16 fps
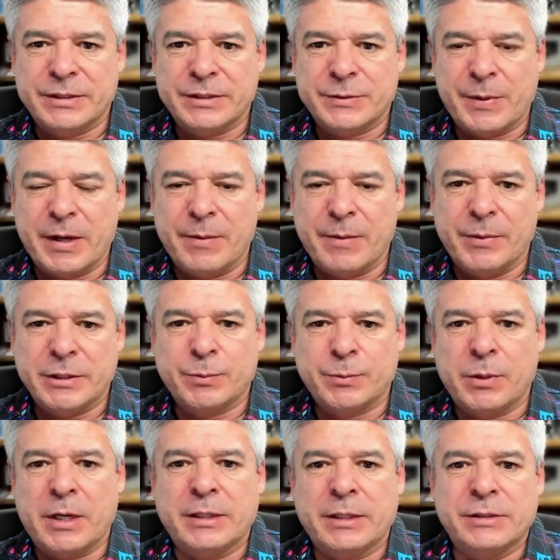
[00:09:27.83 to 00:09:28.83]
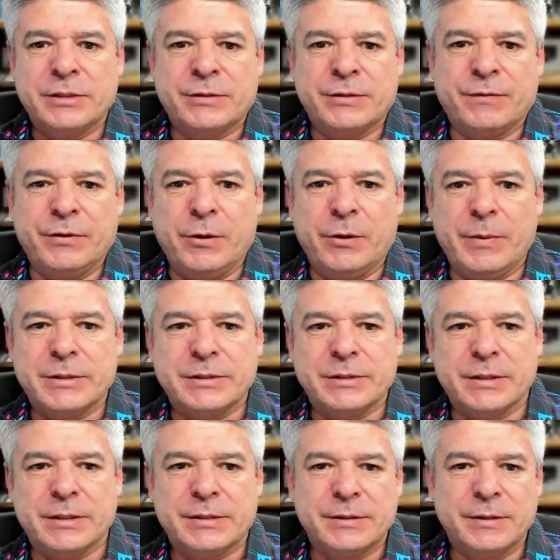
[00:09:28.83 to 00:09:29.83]
spam best practices for your
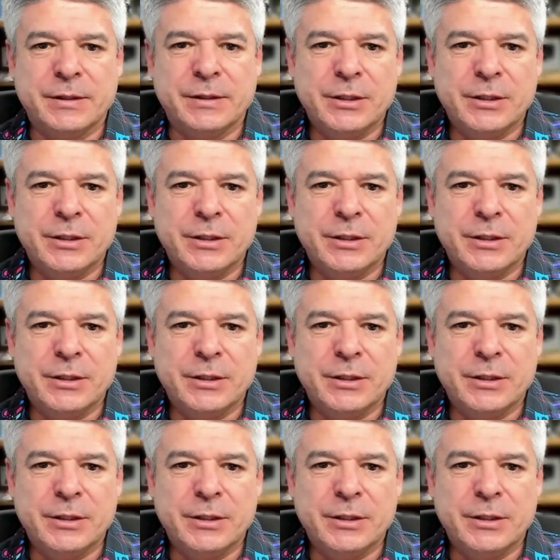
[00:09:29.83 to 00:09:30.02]
business.